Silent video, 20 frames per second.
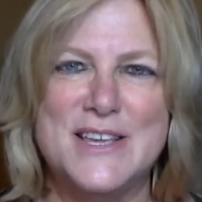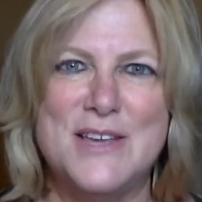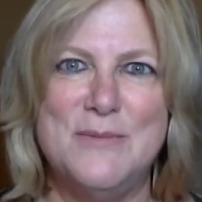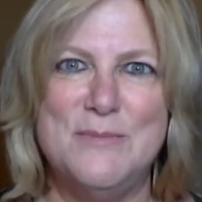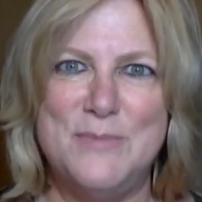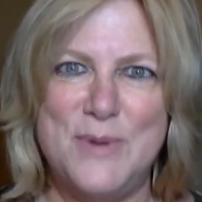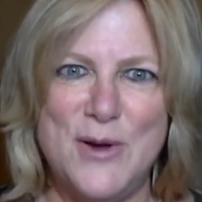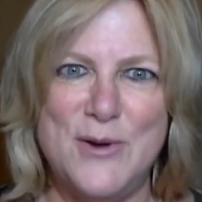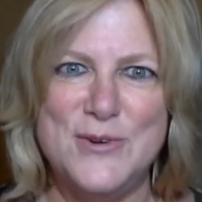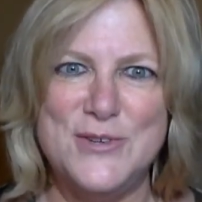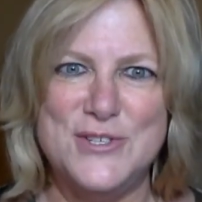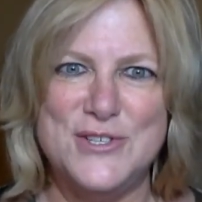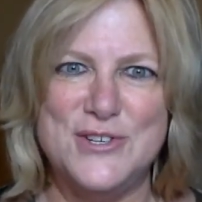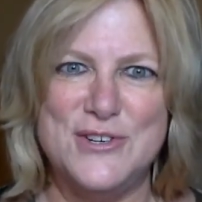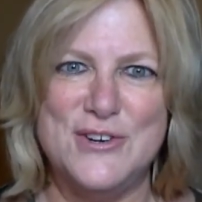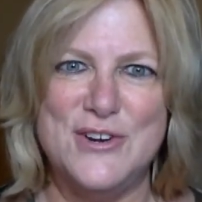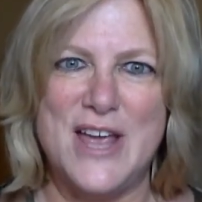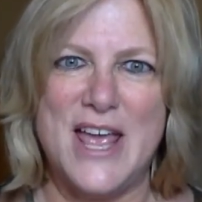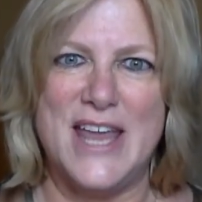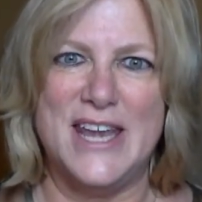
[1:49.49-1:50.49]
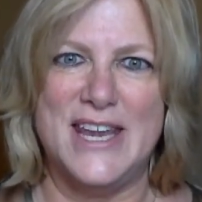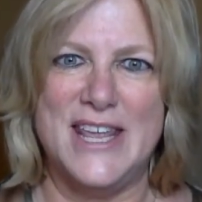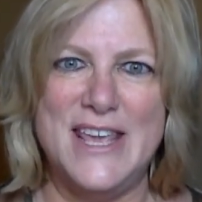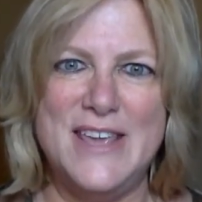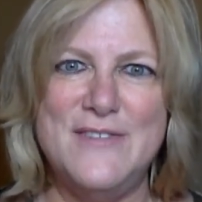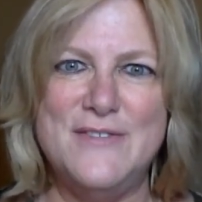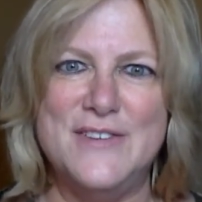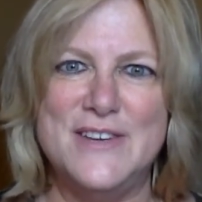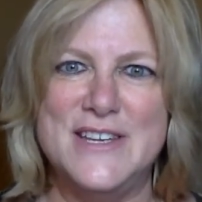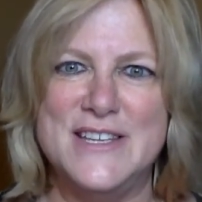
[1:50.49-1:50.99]
composure, and
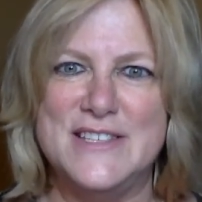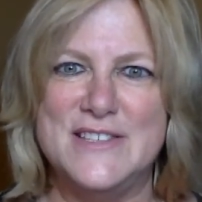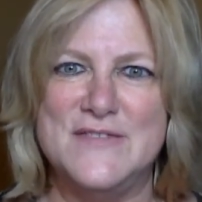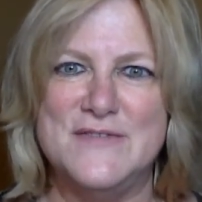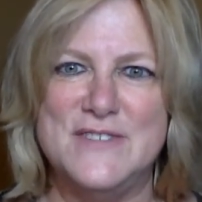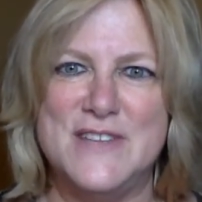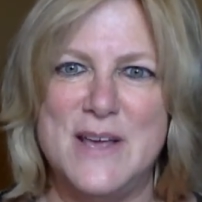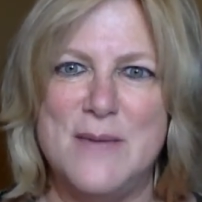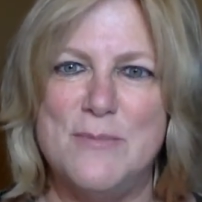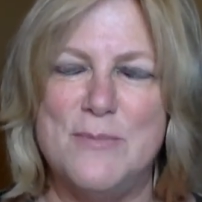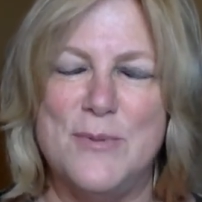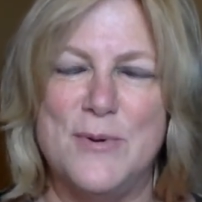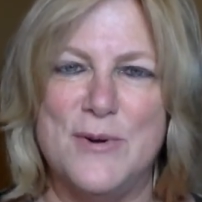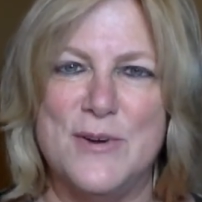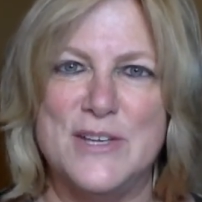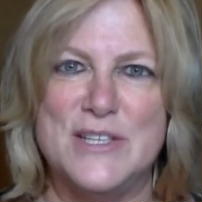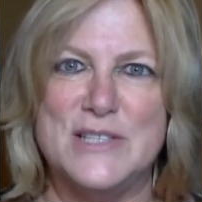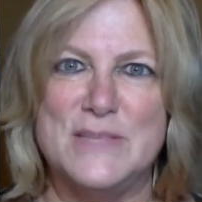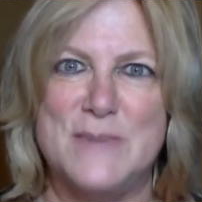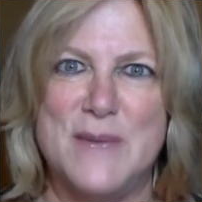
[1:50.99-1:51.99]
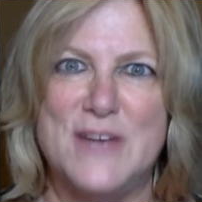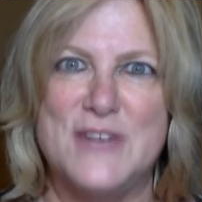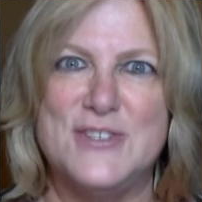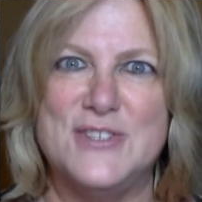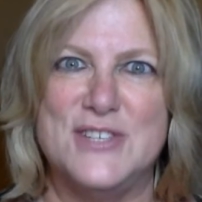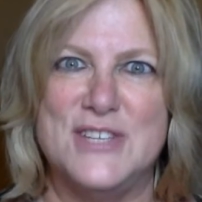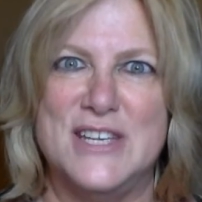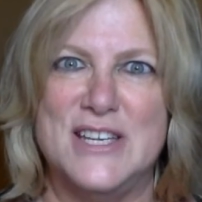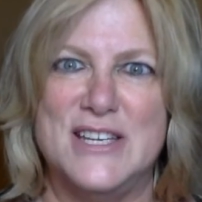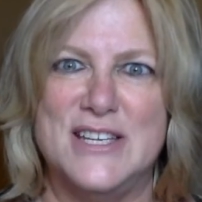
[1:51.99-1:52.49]
evenness of temper,
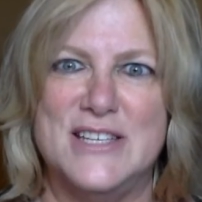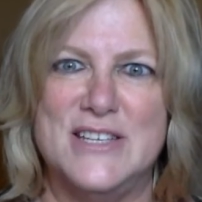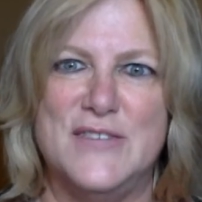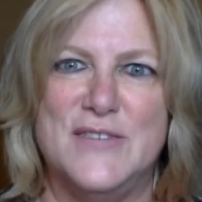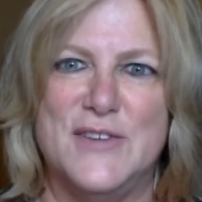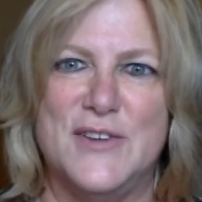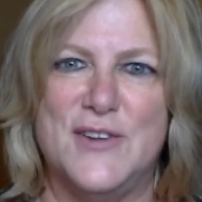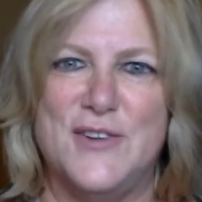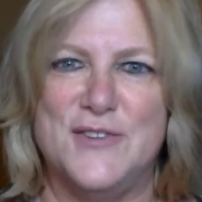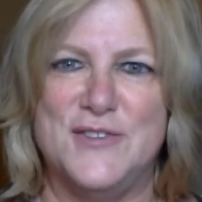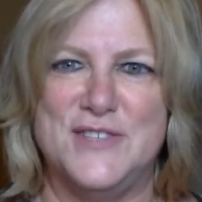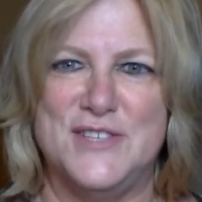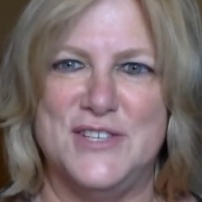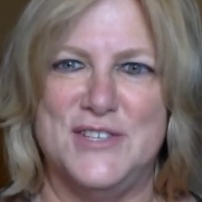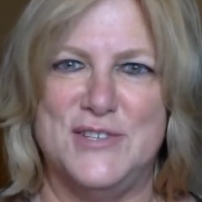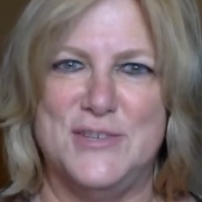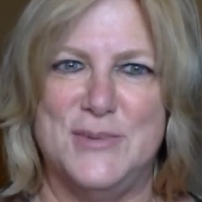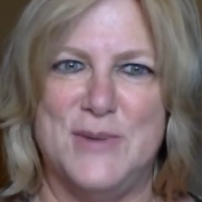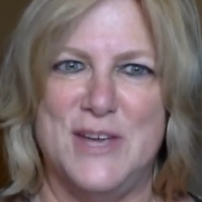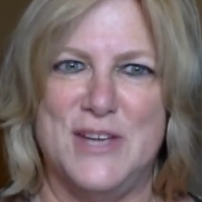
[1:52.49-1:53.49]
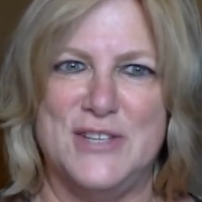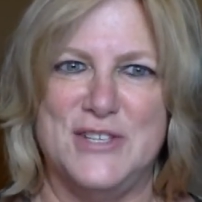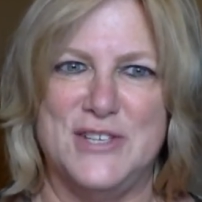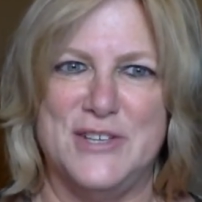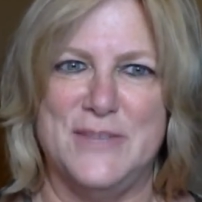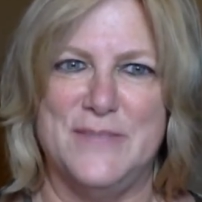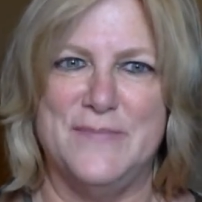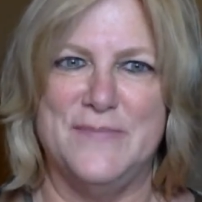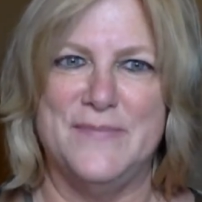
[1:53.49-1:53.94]
especially in a difficult situation.